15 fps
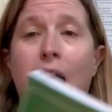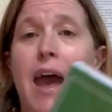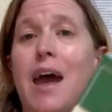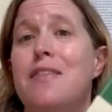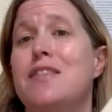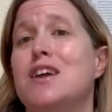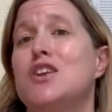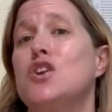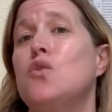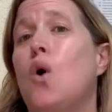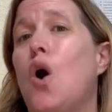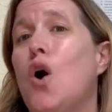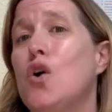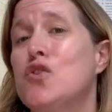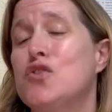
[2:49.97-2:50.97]
And then you
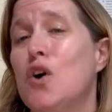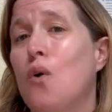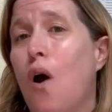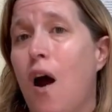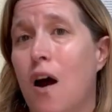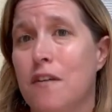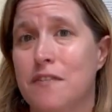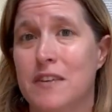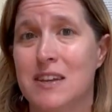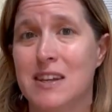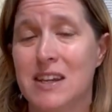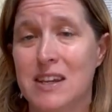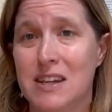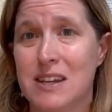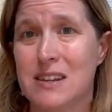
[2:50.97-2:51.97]
also often
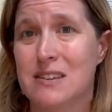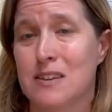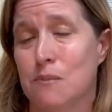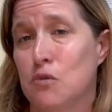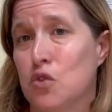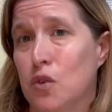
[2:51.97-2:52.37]
need some